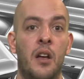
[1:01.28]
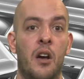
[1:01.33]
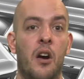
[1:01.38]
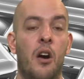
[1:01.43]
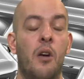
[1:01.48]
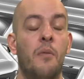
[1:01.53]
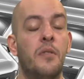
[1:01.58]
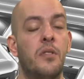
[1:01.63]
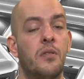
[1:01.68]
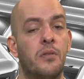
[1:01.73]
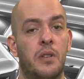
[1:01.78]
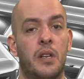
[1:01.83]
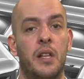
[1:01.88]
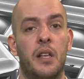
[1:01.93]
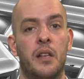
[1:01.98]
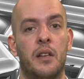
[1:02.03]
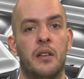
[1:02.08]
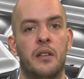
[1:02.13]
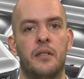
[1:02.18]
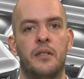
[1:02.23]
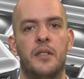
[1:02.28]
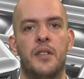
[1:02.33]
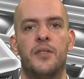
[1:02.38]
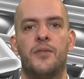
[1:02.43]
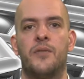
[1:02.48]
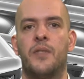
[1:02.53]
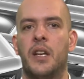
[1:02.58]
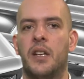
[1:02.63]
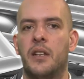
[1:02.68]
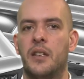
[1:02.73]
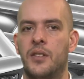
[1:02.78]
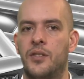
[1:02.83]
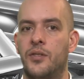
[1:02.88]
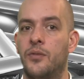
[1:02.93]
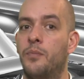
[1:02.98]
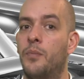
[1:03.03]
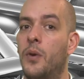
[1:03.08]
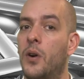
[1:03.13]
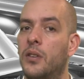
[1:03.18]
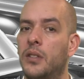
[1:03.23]
Obviously, this ring is
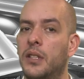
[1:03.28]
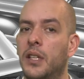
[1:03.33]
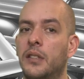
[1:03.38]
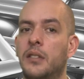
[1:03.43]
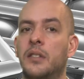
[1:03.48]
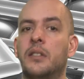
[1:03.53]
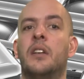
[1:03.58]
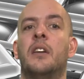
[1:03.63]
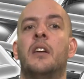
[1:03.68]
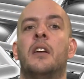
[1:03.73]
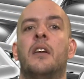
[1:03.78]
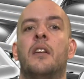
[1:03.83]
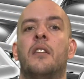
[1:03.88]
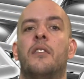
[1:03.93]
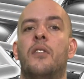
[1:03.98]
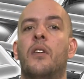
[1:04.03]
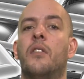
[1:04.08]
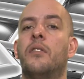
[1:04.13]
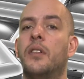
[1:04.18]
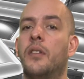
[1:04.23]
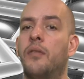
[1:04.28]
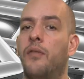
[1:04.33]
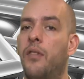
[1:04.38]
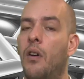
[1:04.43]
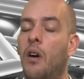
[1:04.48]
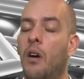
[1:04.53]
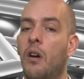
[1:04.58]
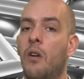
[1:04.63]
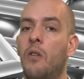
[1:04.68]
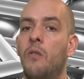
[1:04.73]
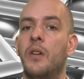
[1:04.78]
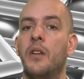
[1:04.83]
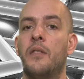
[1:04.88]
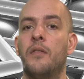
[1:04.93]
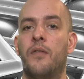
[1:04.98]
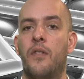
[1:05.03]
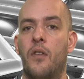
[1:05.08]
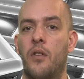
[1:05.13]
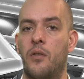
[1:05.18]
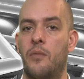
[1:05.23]
supported through the following
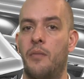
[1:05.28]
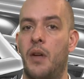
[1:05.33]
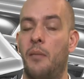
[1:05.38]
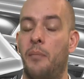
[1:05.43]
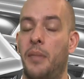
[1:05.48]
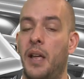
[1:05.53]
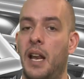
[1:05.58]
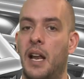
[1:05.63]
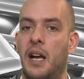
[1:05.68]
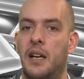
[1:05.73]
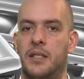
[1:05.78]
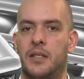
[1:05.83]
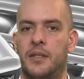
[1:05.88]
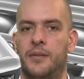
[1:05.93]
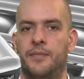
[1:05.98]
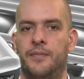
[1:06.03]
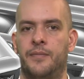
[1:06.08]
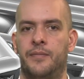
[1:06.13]
formal pillars.